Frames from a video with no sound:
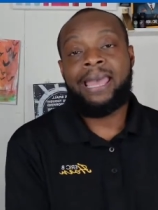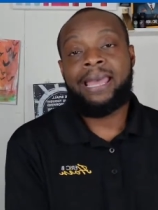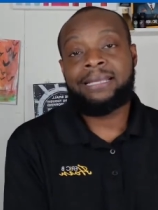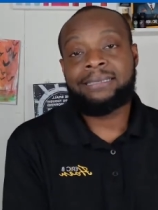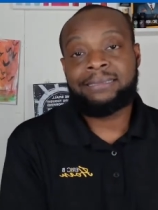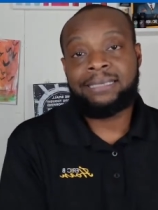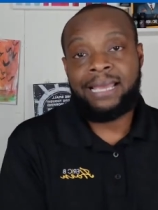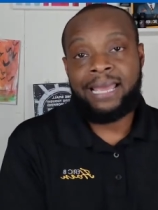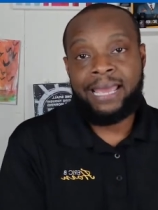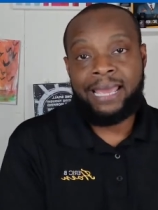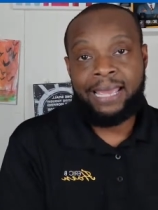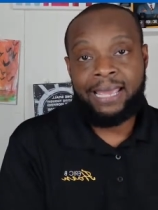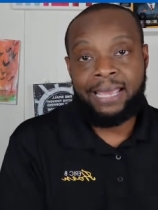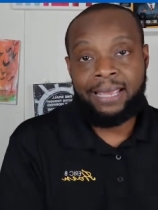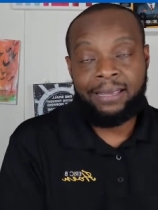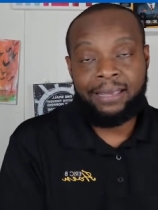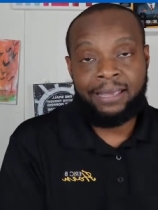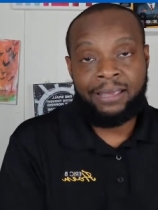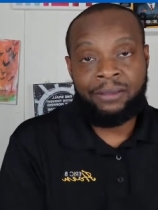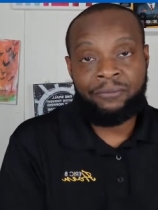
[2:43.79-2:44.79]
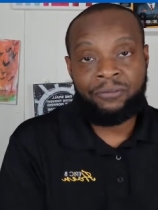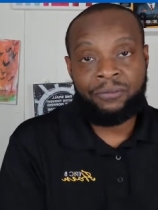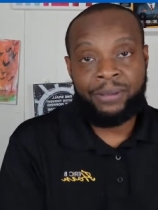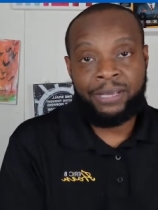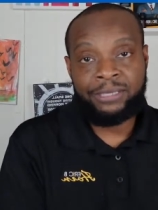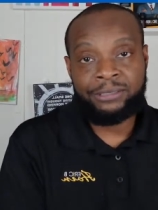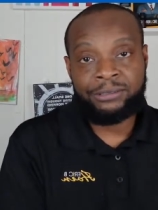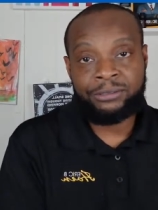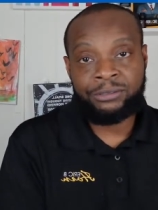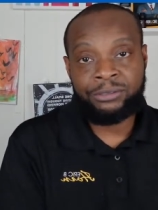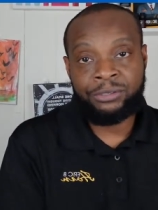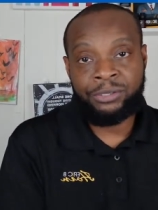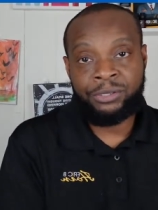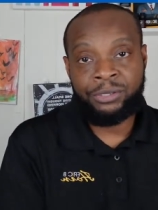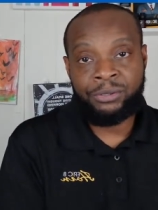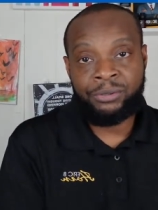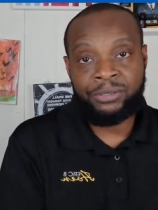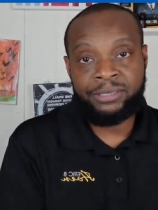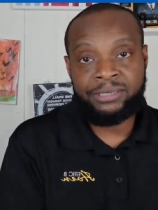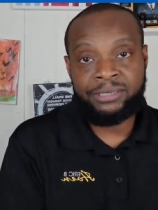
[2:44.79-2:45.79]
as a information
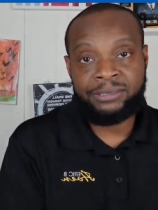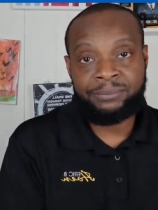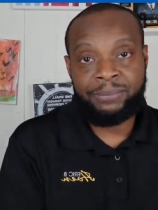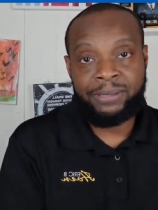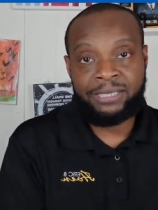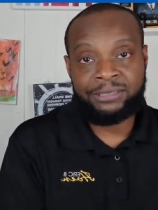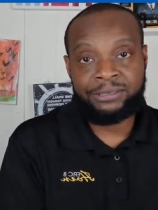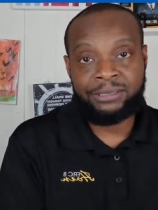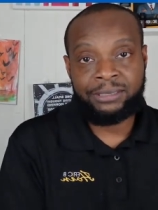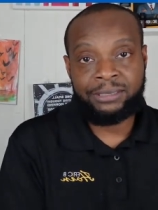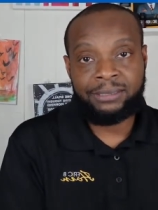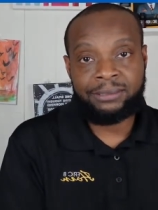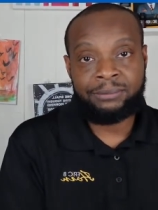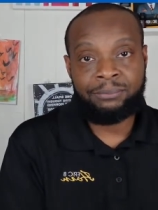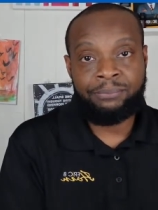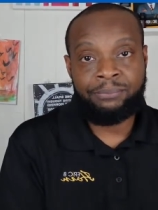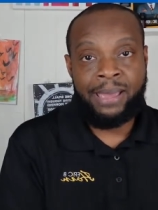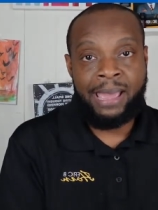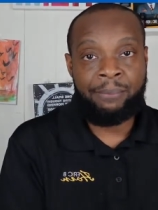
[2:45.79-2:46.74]
security specialist